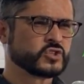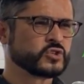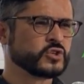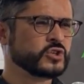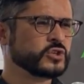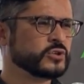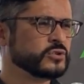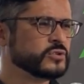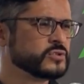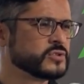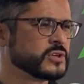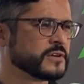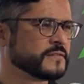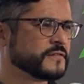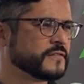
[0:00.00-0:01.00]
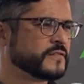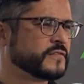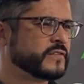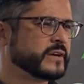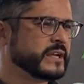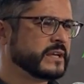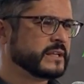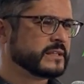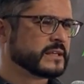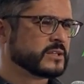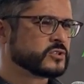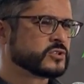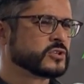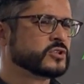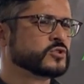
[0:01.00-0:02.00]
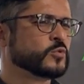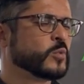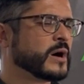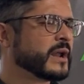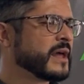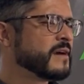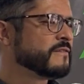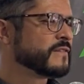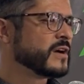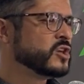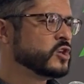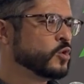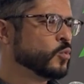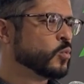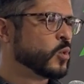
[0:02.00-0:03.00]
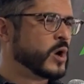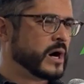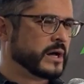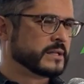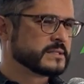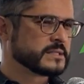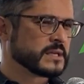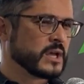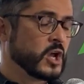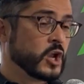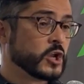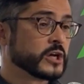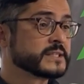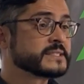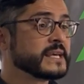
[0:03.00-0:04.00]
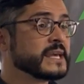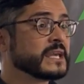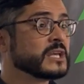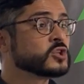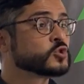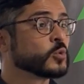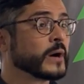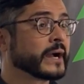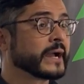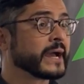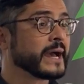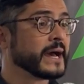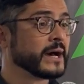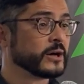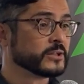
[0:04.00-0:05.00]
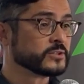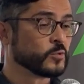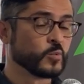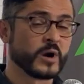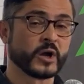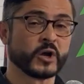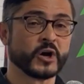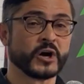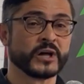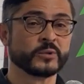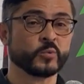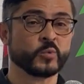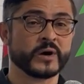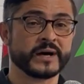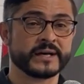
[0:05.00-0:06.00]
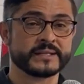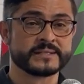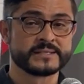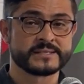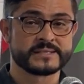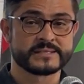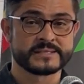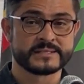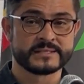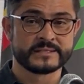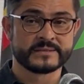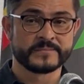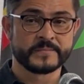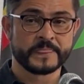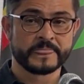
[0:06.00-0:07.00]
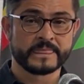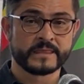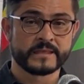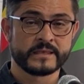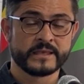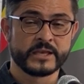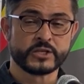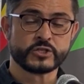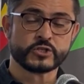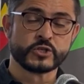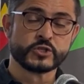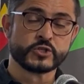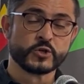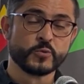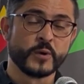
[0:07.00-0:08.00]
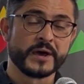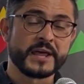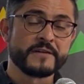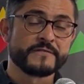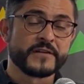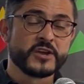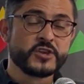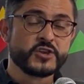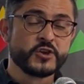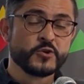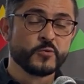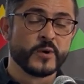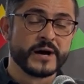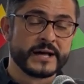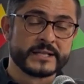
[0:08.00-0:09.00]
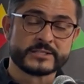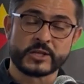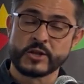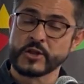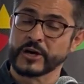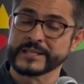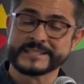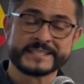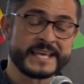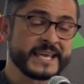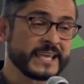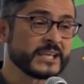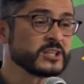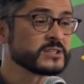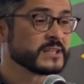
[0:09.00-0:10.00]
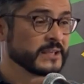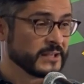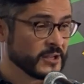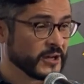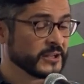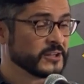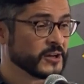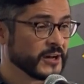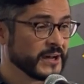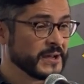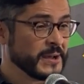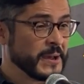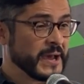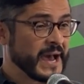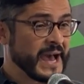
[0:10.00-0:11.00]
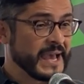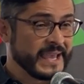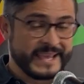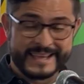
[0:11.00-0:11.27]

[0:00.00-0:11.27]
It's to use your freedom to do whatever you want, not take into account what God wants. It's to do whatever you want, not taking not not